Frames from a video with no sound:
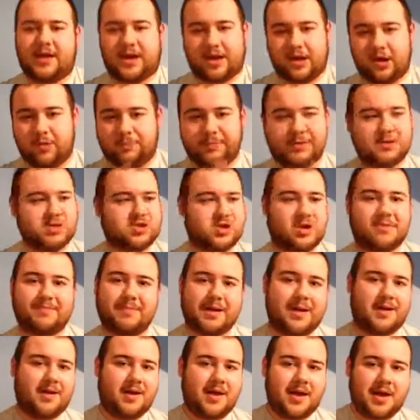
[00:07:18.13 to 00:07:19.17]
I hope you enjoyed
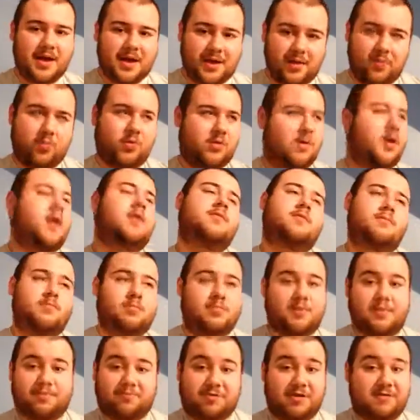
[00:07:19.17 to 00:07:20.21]

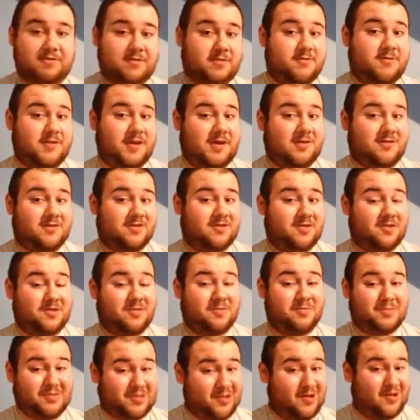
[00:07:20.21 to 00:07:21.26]
the previous video I just
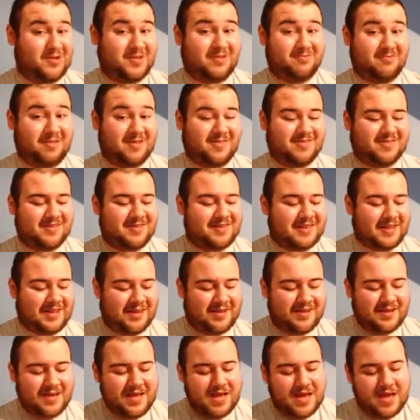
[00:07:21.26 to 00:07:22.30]
loaded recently,